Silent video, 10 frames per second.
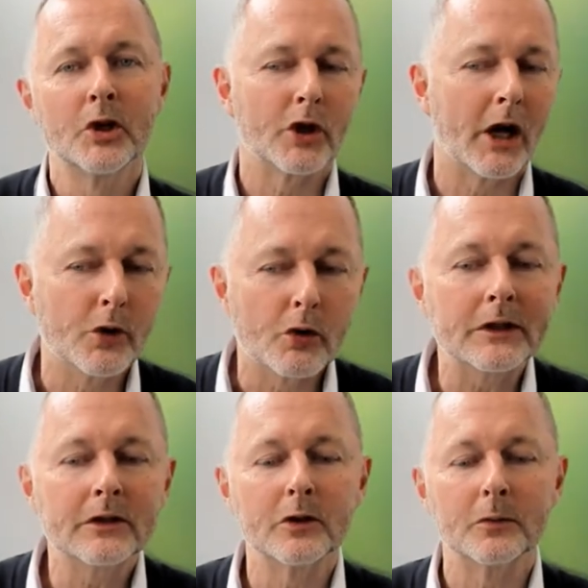So I have no
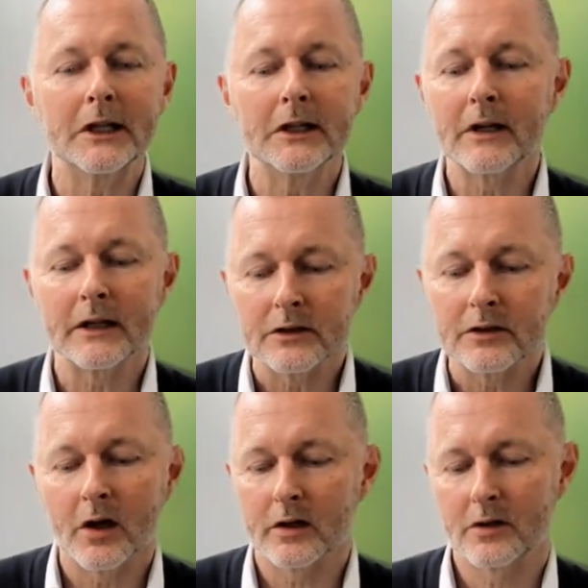reason to believe that
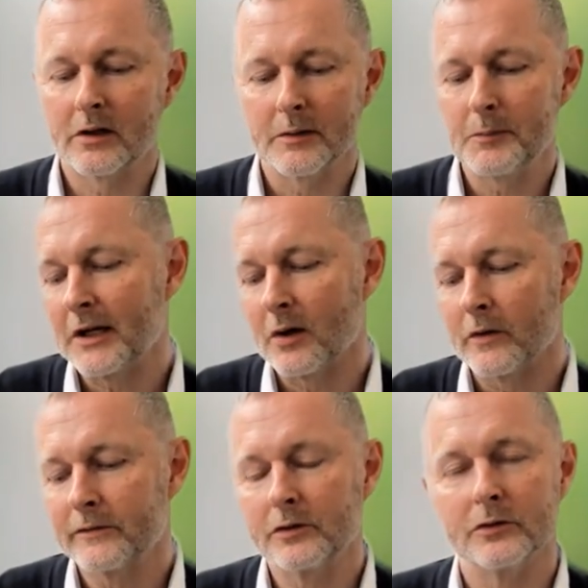it's not going to pay
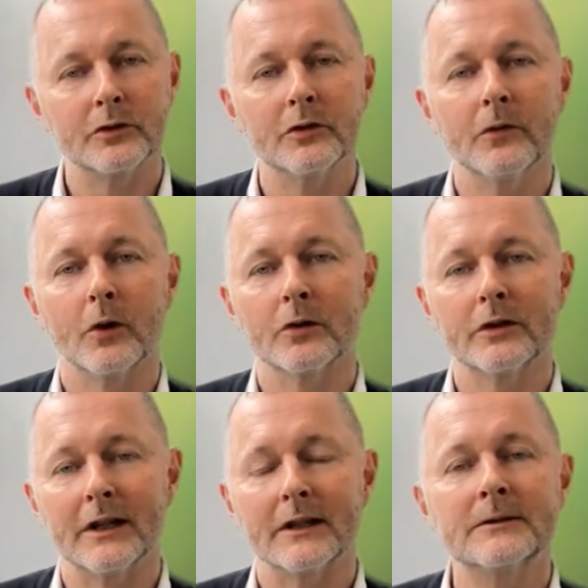off to
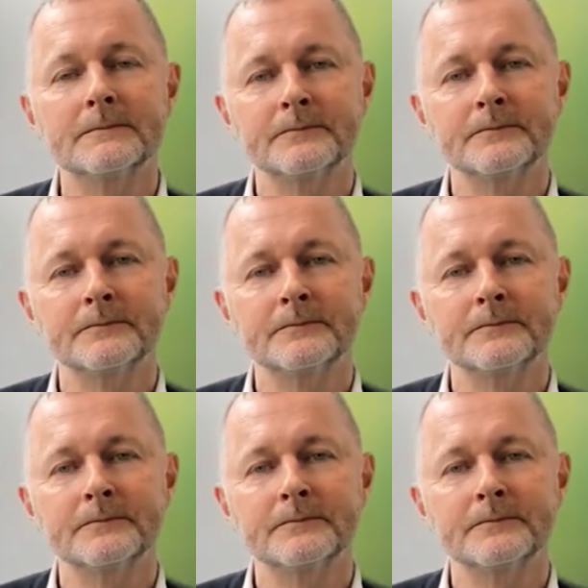focus here.